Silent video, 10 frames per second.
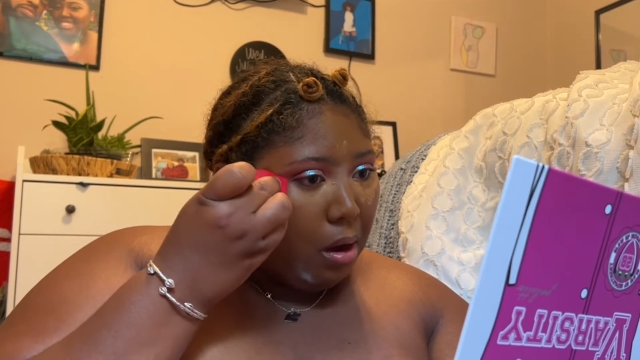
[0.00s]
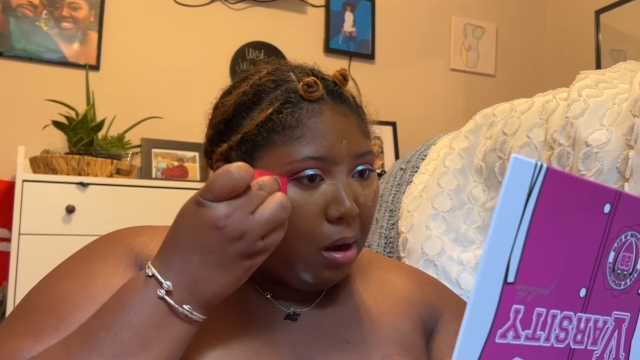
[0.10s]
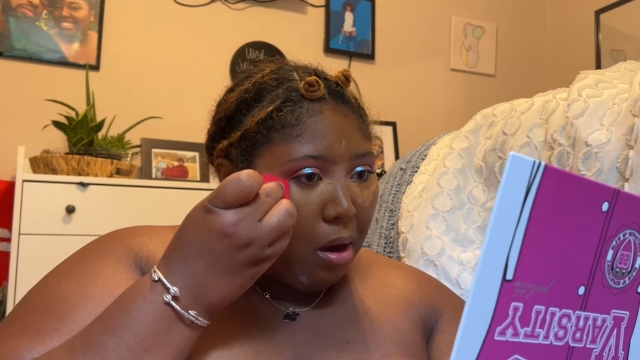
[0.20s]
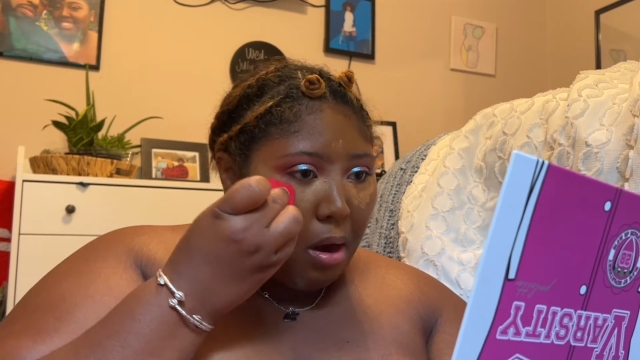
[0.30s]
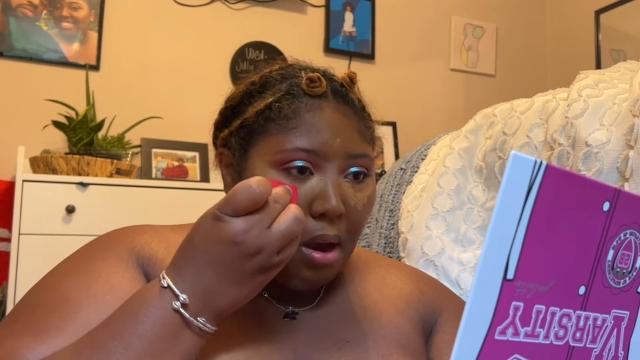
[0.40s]

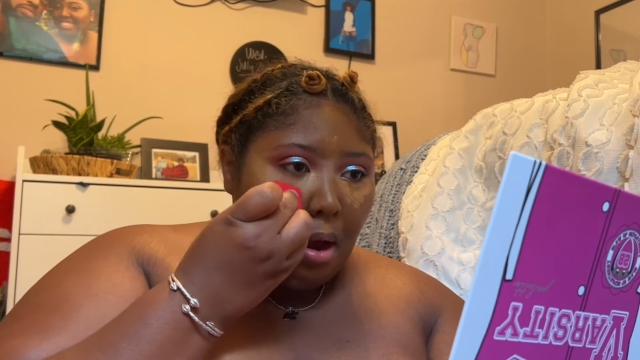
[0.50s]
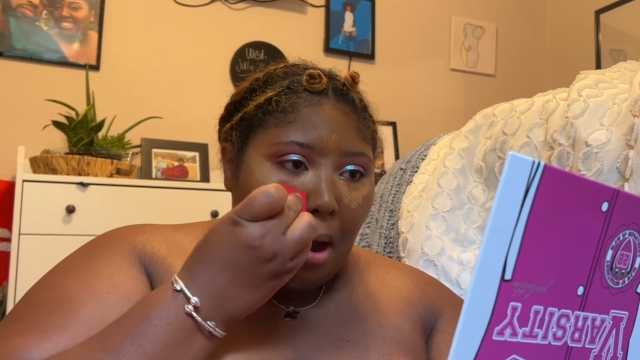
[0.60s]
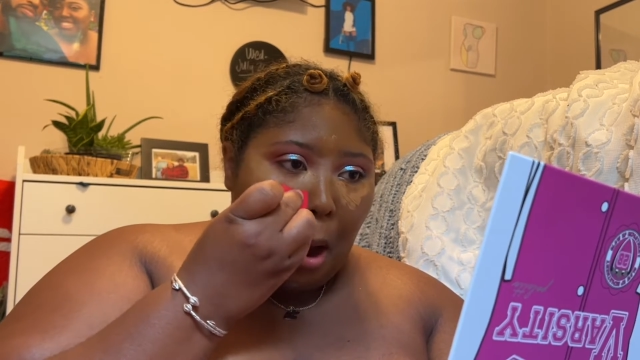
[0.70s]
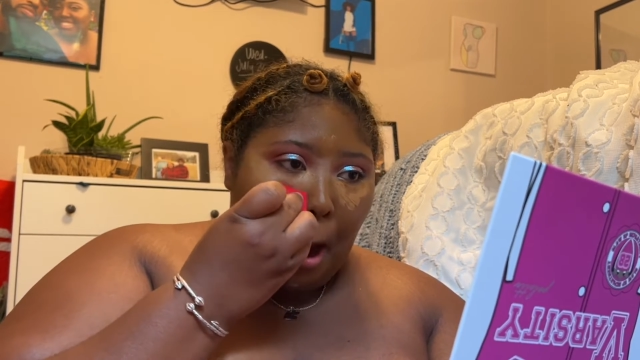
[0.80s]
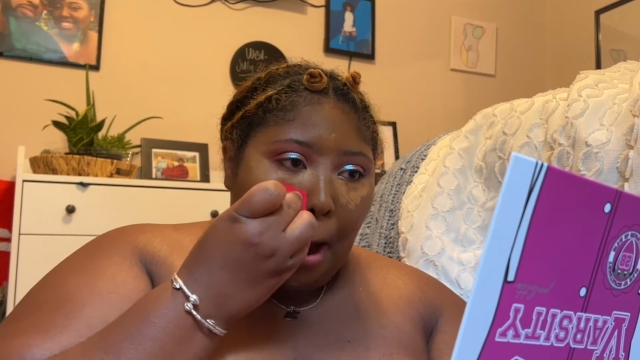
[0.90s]
of my
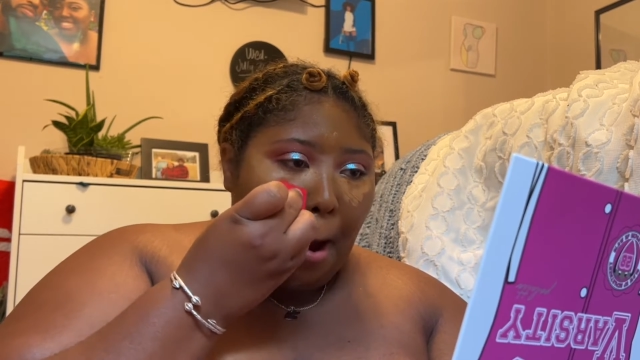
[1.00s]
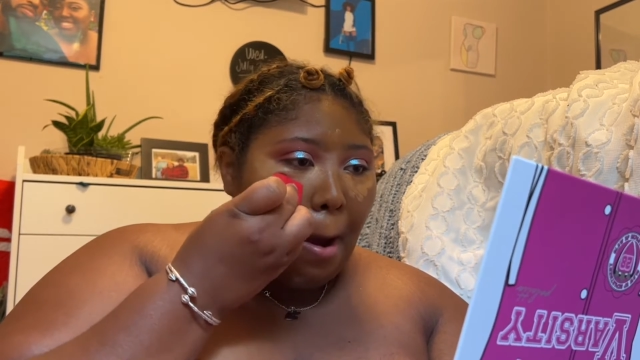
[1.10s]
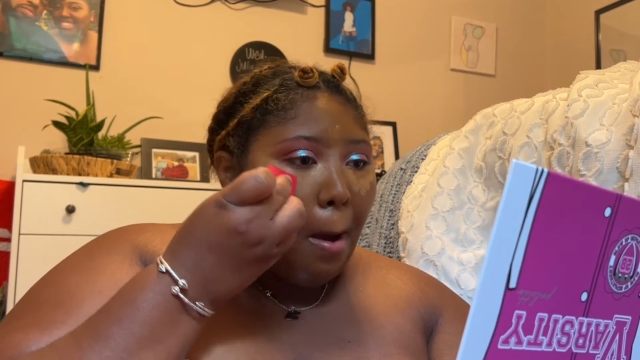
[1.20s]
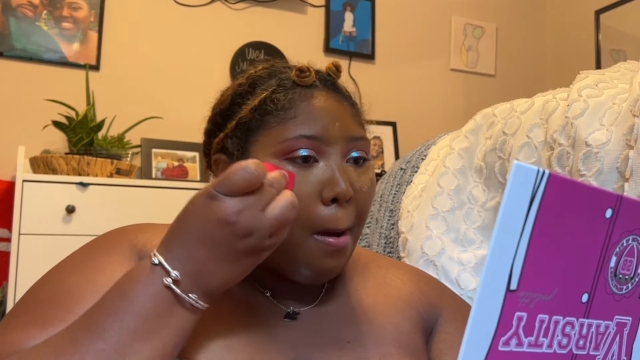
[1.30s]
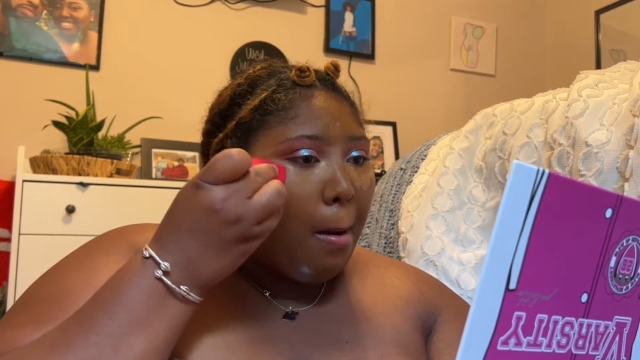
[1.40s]
eye
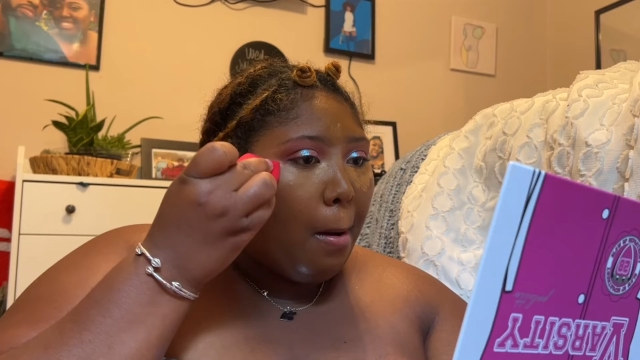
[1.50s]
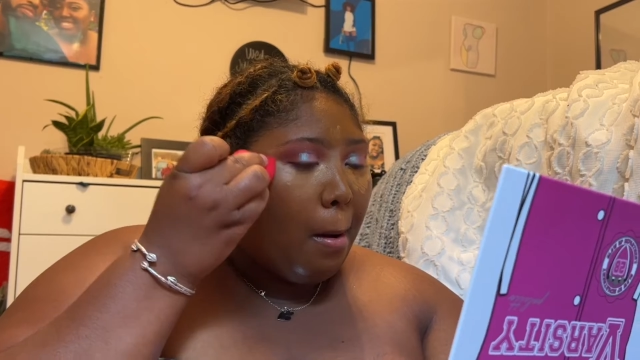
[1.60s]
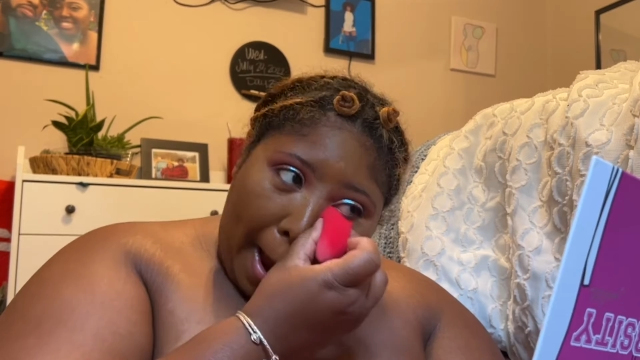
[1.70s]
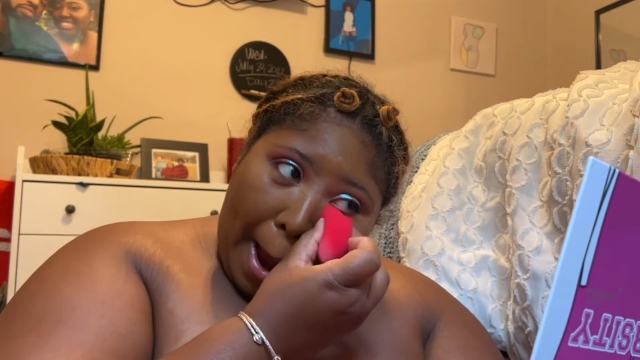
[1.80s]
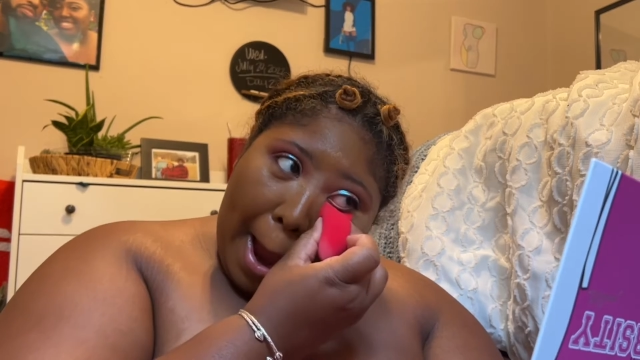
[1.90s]
and the
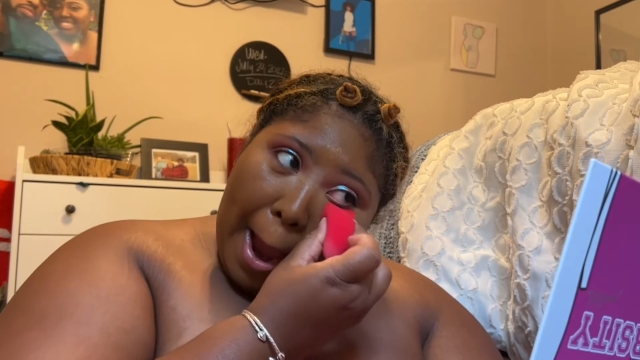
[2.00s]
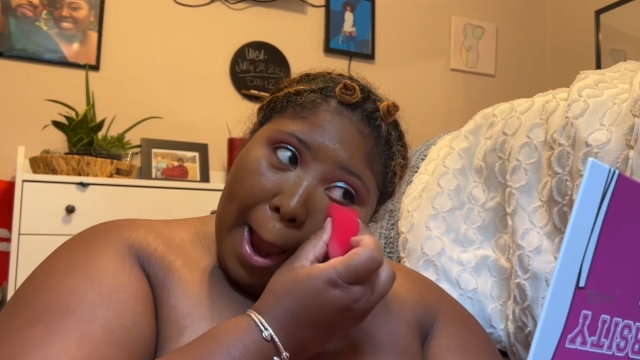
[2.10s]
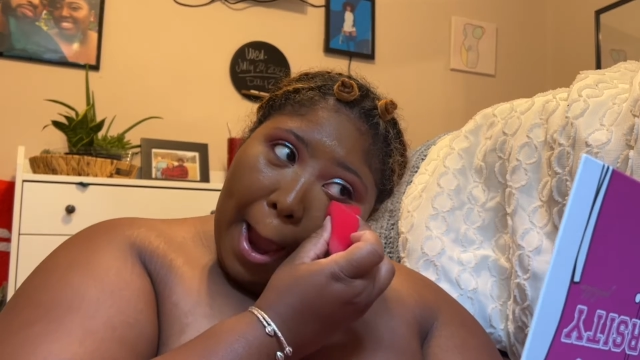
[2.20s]
creases,